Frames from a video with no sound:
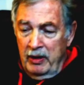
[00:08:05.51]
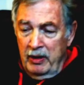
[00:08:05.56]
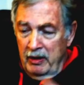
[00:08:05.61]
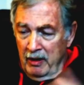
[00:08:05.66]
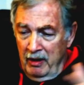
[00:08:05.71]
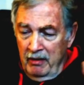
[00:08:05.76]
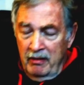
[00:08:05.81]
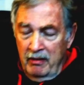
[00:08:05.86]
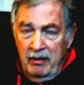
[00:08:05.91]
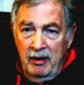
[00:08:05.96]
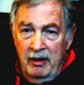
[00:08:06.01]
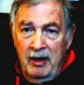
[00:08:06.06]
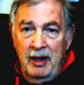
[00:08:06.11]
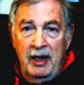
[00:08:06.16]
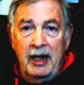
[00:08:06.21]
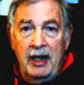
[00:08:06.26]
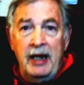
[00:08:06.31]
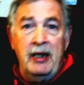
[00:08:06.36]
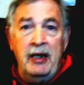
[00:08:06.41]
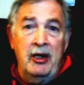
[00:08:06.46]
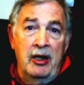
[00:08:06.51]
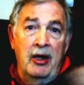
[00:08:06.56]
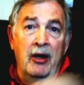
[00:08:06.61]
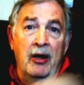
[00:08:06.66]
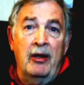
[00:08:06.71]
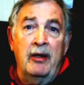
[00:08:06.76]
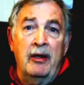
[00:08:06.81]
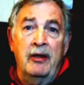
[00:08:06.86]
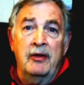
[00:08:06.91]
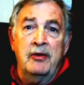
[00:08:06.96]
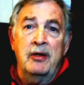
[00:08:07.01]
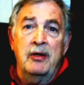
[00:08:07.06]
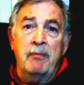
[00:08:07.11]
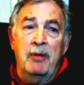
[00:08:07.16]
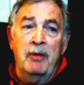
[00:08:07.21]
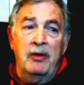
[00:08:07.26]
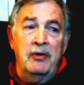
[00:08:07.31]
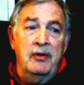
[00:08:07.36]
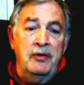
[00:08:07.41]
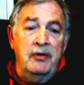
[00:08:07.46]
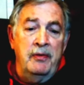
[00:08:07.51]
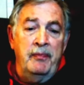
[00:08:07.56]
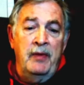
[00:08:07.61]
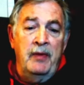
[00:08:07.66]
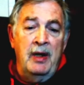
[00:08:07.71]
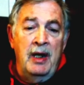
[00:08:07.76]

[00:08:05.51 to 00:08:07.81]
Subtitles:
the heating and air conditioning business.